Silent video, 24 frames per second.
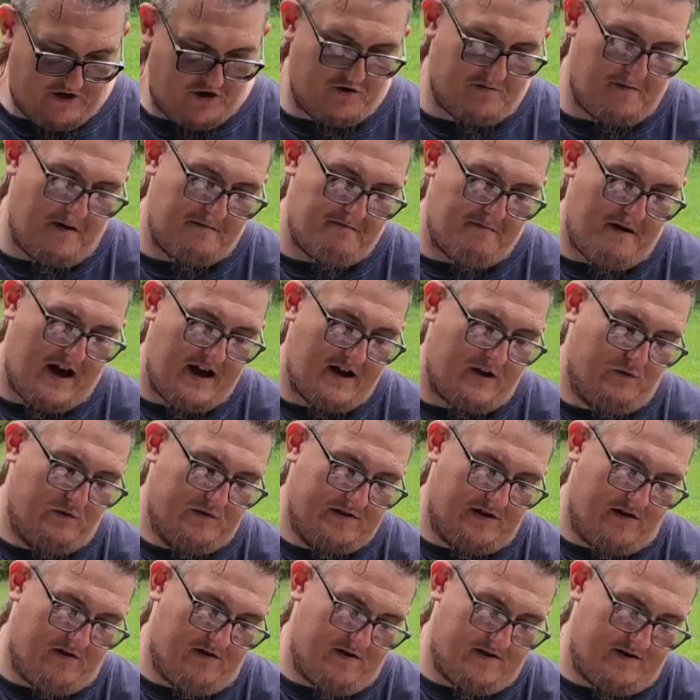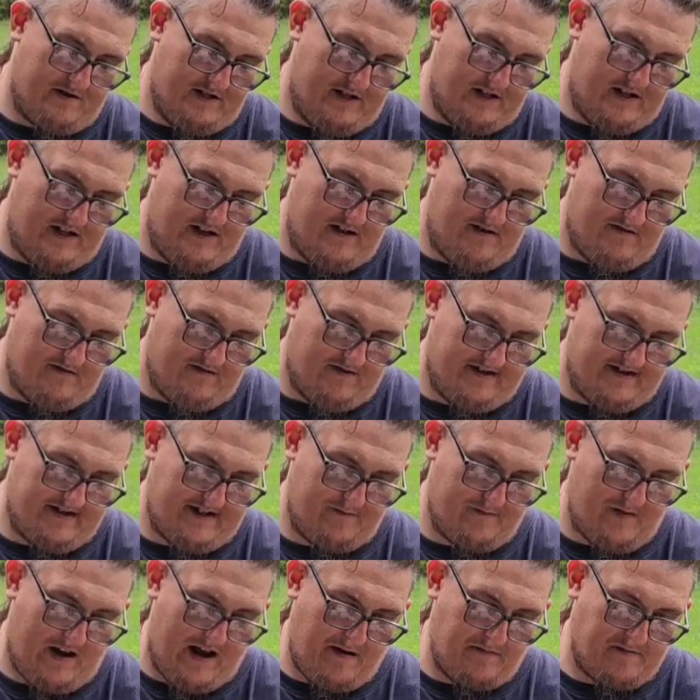sure my mic was on still, because
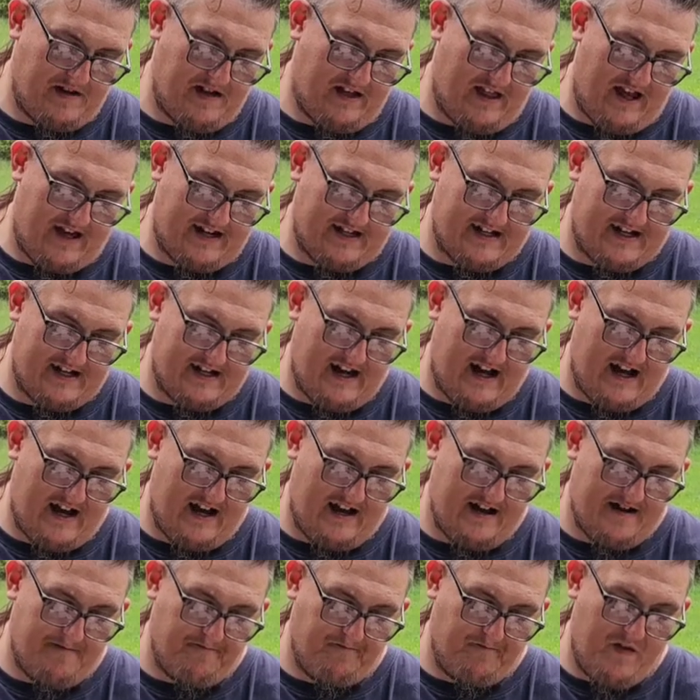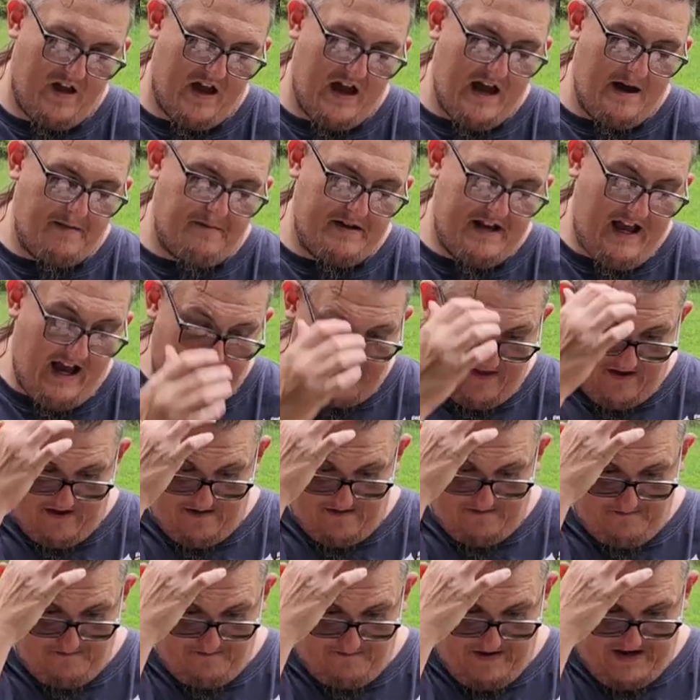sometimes it likes to die. But yeah,
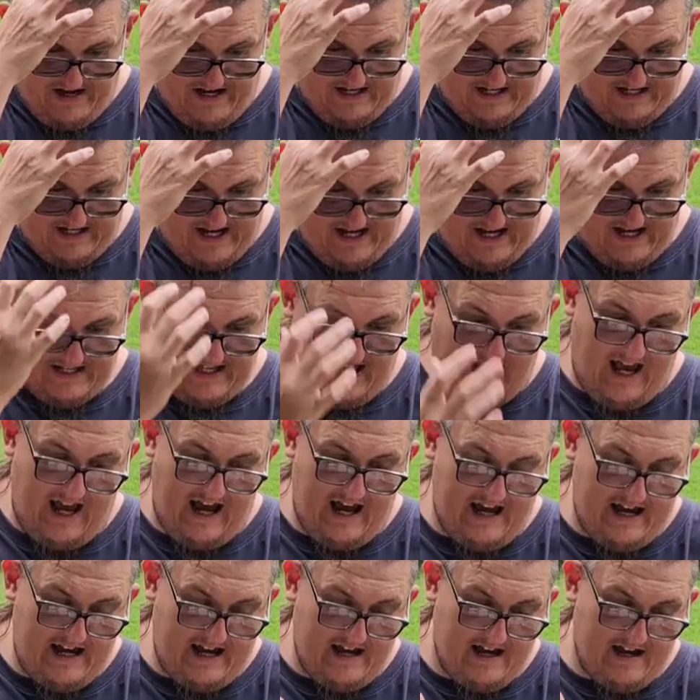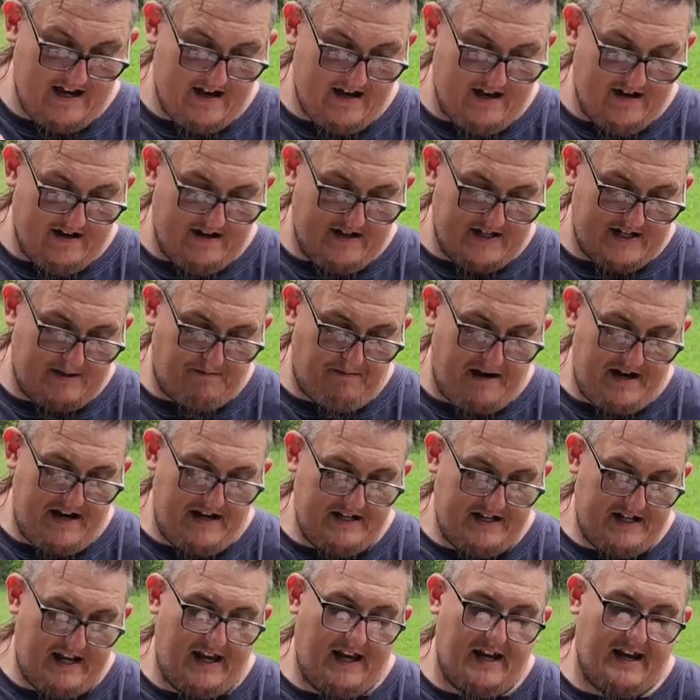the Beast is a
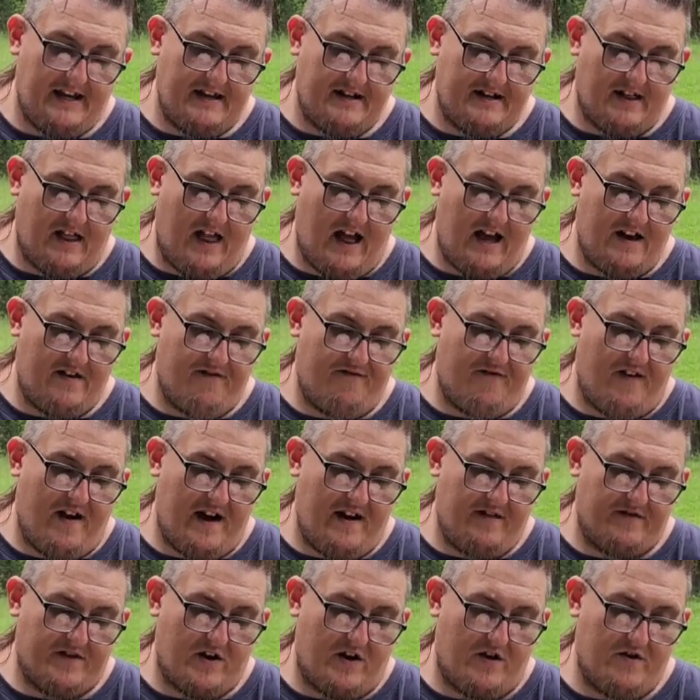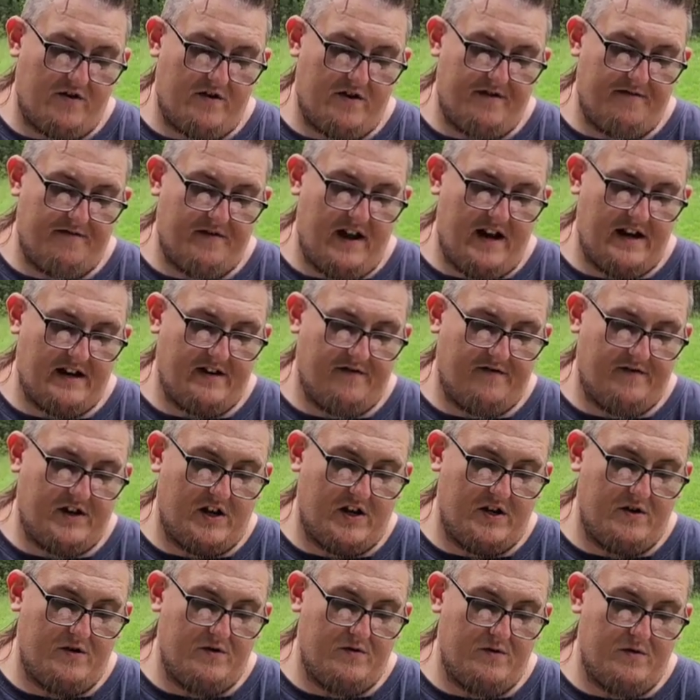speed 10, glide 5, turn of
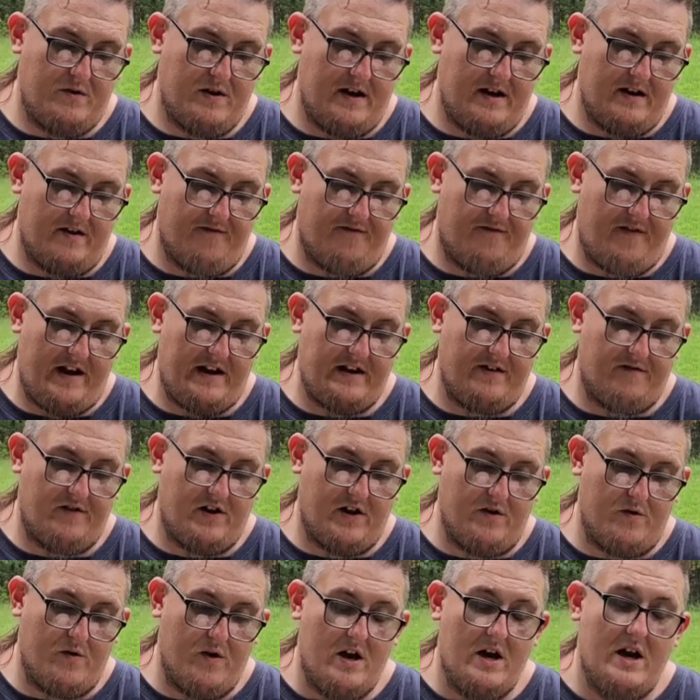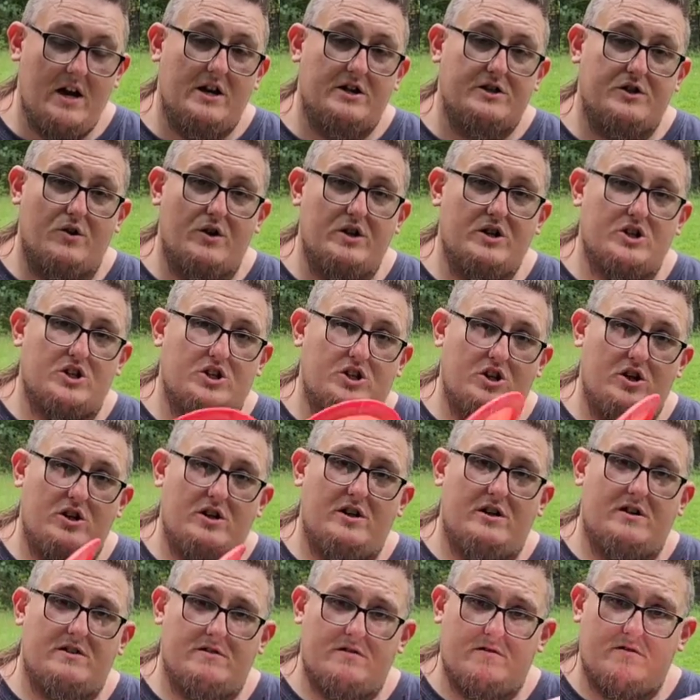-2, and a fade of 2. So it
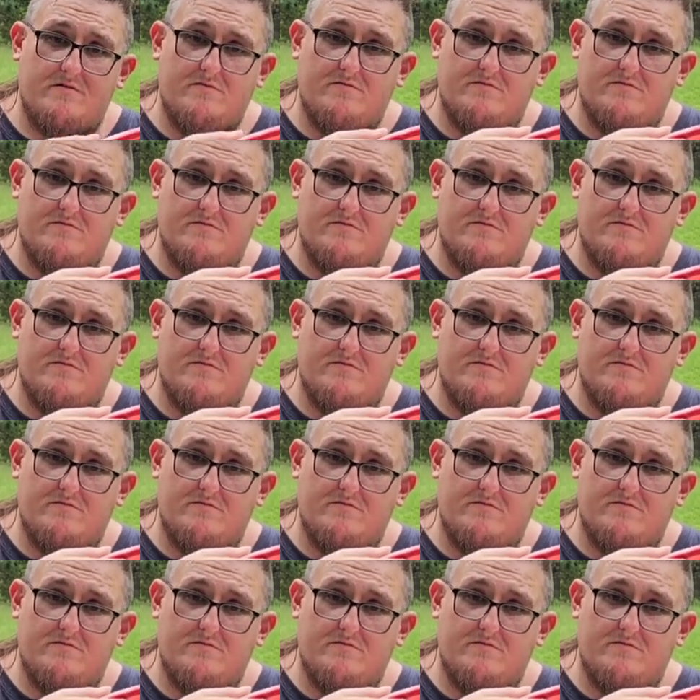should